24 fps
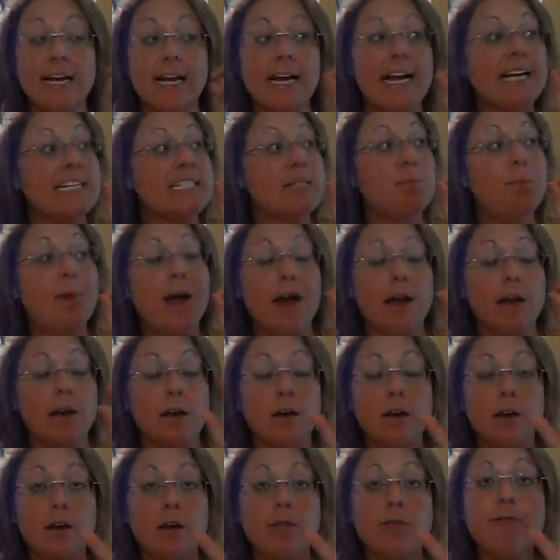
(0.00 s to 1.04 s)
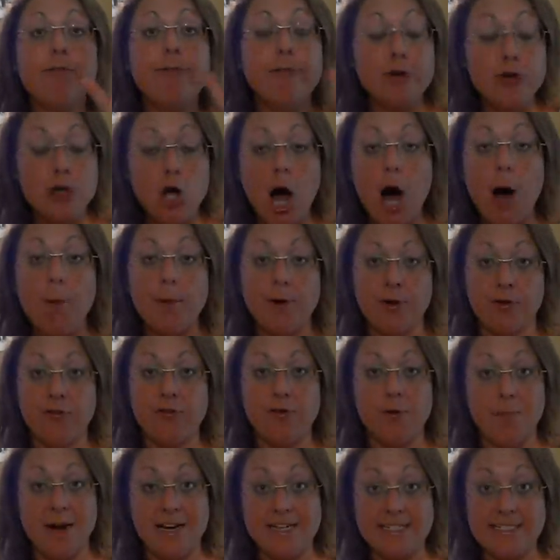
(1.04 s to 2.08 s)
It has been phenomenal
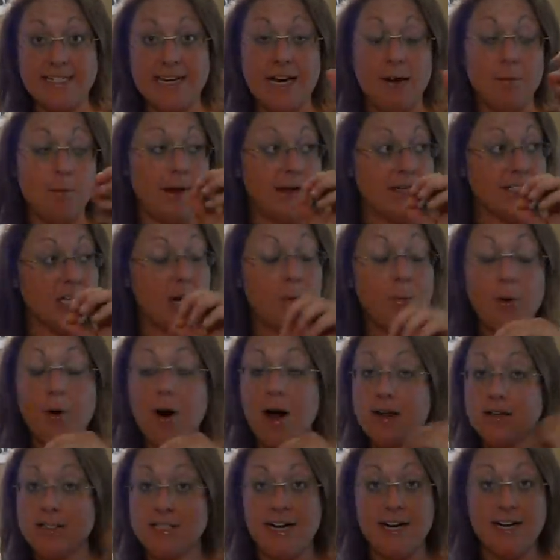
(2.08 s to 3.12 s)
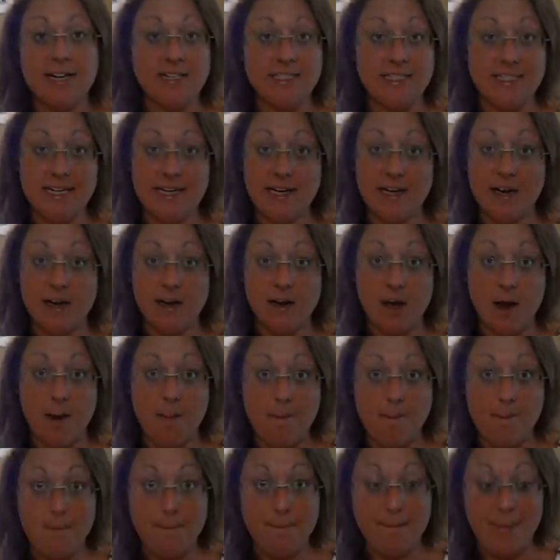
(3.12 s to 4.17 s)
for my skin. Benzoyl peroxide is in
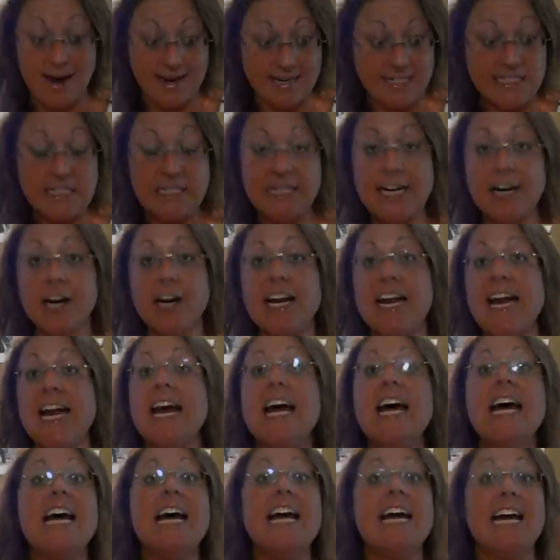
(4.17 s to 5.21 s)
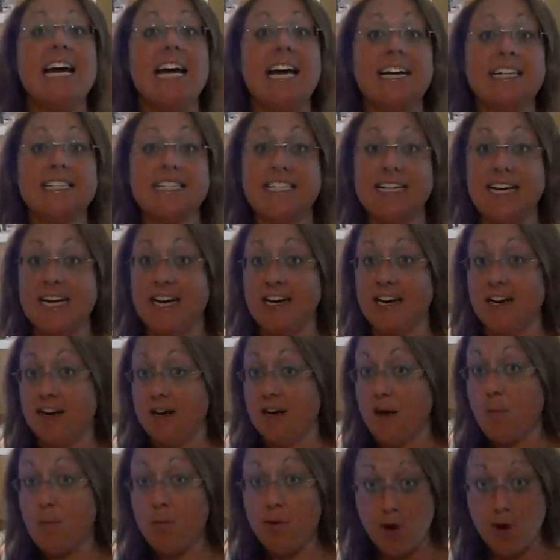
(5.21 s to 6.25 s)
Max Clarity, it's
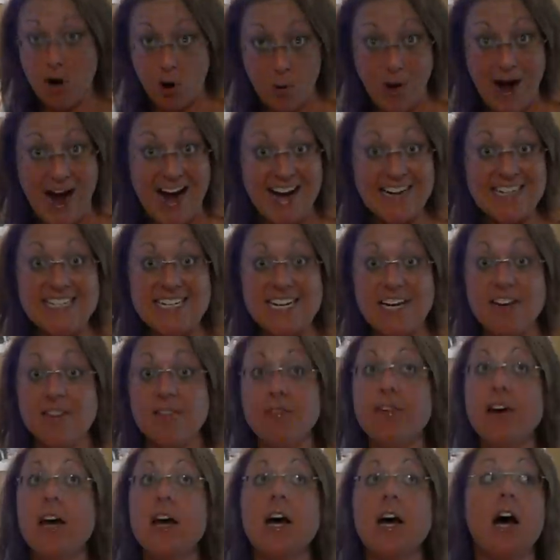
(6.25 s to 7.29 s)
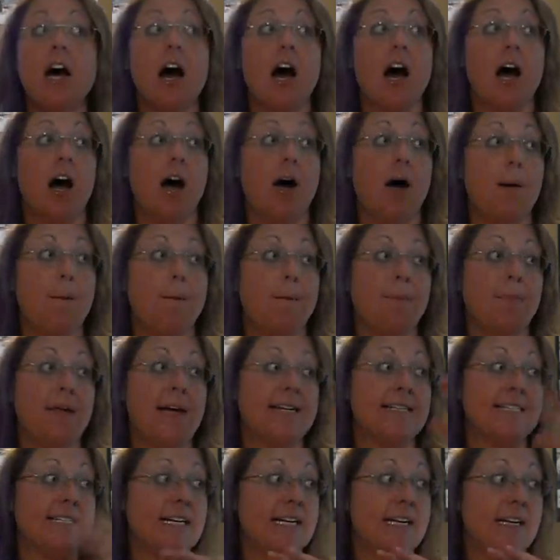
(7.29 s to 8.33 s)
in Proactive,
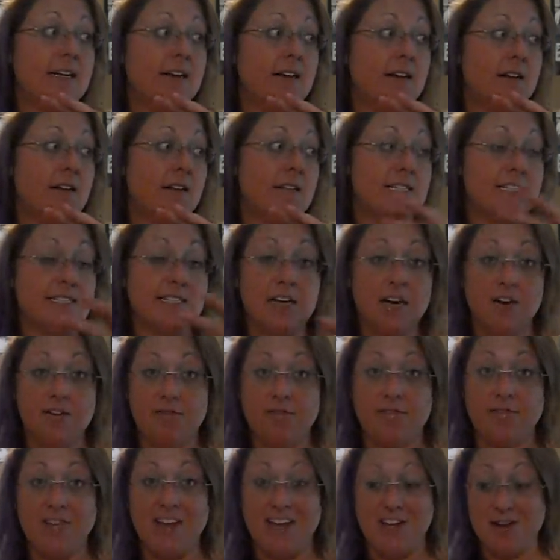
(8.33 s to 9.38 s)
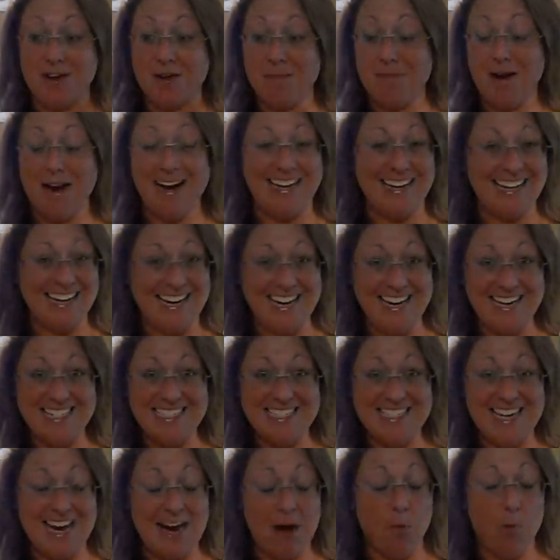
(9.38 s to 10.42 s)
it's in the stuff that you can buy in
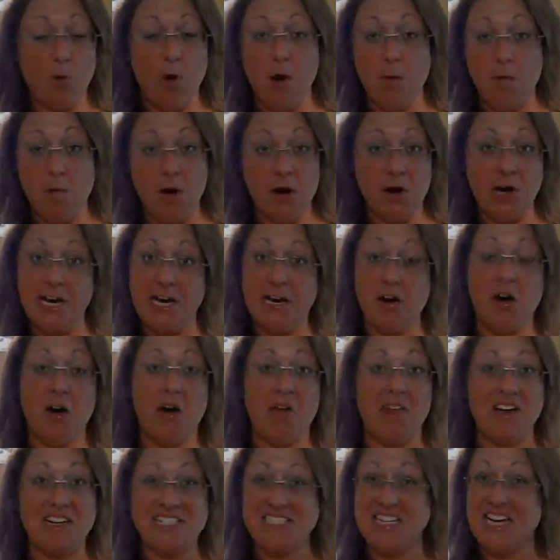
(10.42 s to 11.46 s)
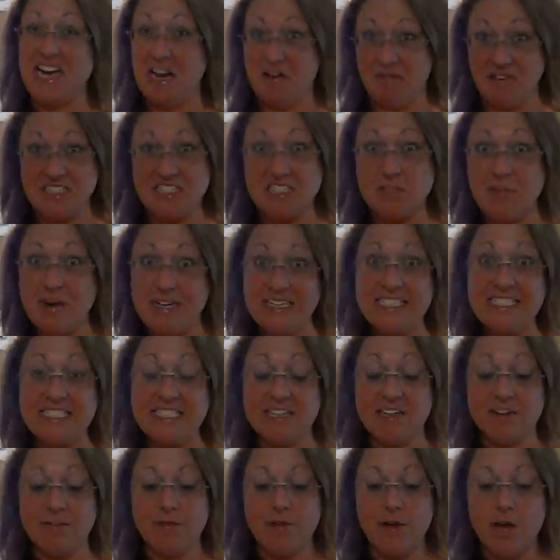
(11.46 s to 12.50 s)
kits at Walmart and all that's kind of
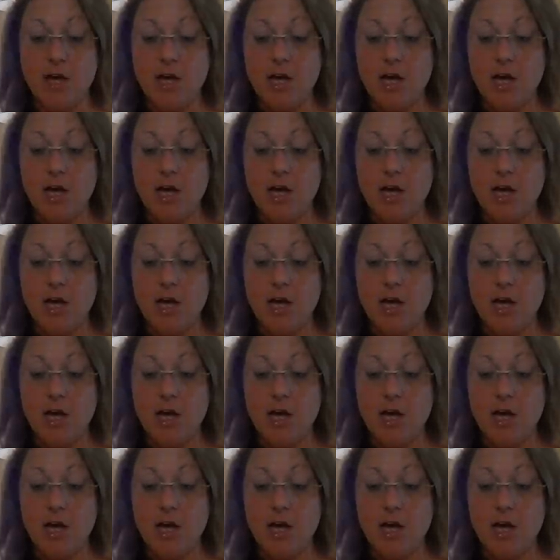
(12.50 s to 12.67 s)
expensive.